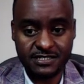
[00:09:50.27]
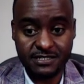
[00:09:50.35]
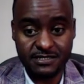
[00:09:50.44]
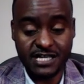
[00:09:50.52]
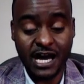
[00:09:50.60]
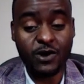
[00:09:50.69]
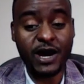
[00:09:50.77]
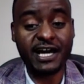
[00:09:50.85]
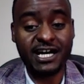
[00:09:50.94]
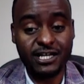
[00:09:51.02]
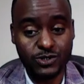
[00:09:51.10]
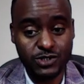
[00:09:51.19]
Now I
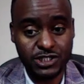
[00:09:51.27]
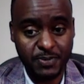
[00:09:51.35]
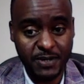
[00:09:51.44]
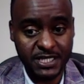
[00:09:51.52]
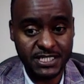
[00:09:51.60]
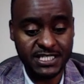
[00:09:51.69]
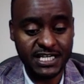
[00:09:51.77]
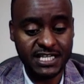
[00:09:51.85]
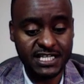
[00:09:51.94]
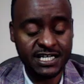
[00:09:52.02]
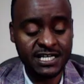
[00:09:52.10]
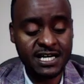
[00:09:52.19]
can use space,
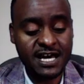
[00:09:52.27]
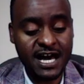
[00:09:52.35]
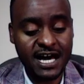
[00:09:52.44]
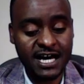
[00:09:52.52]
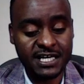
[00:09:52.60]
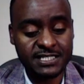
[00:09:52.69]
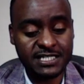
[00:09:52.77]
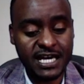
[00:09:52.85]
gender as